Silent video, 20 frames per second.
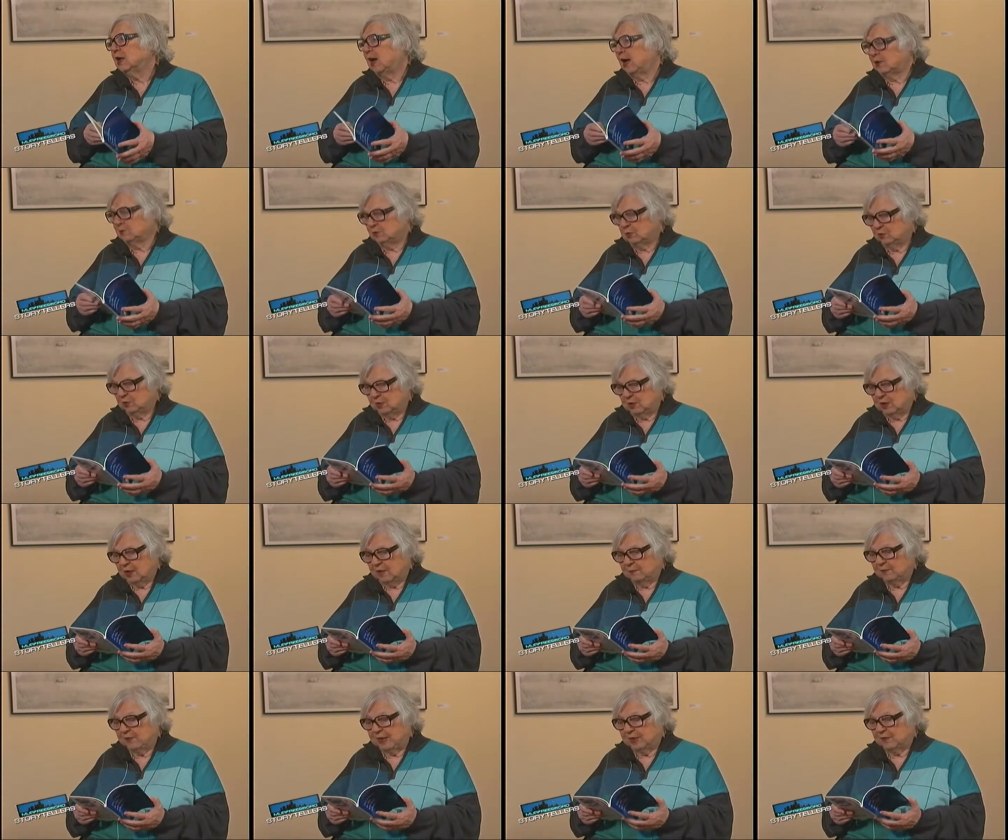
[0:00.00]
I wrote a
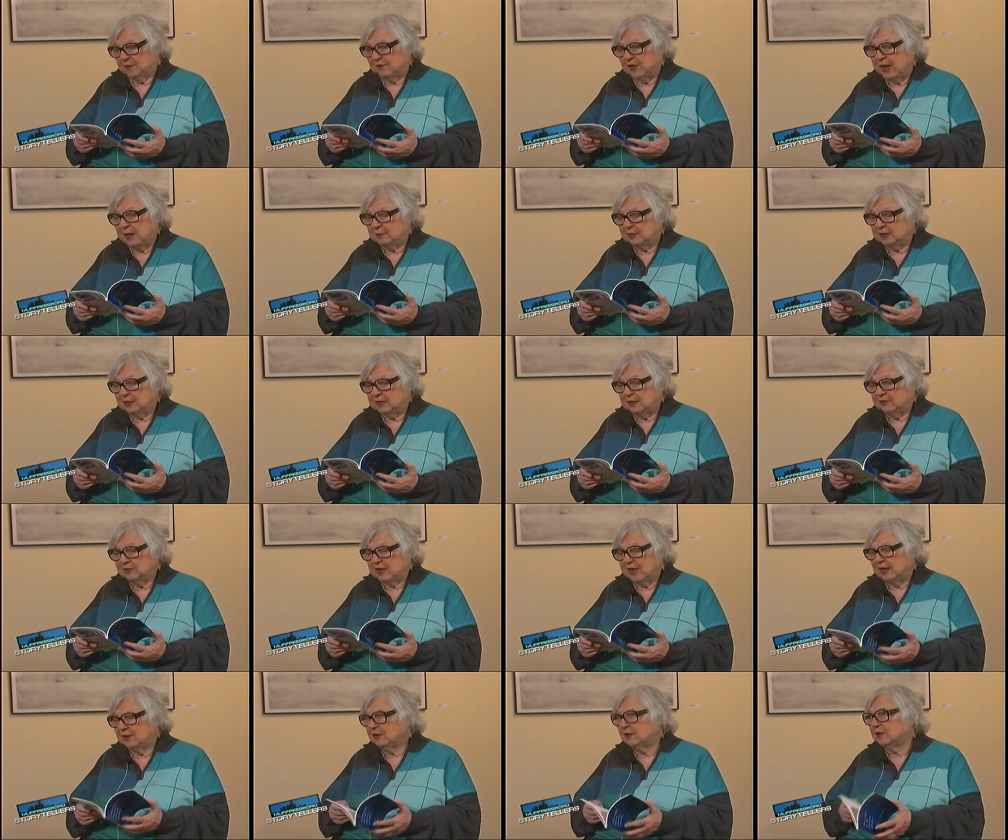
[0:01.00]
lot. My family lived
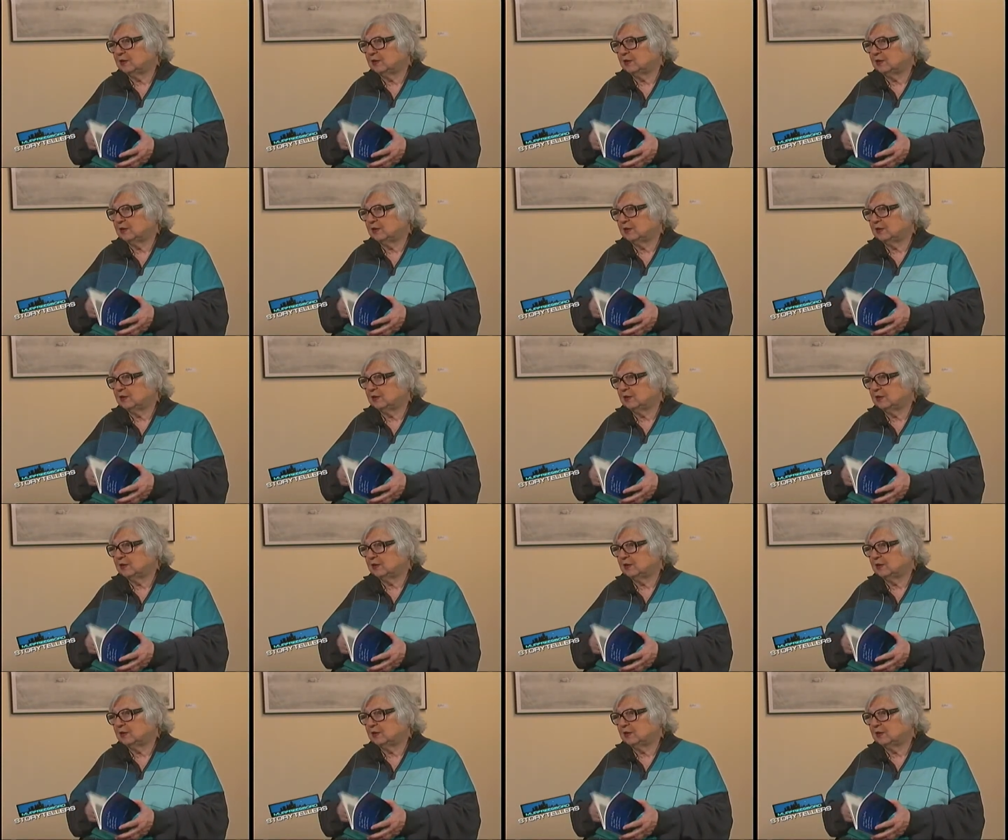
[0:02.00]
out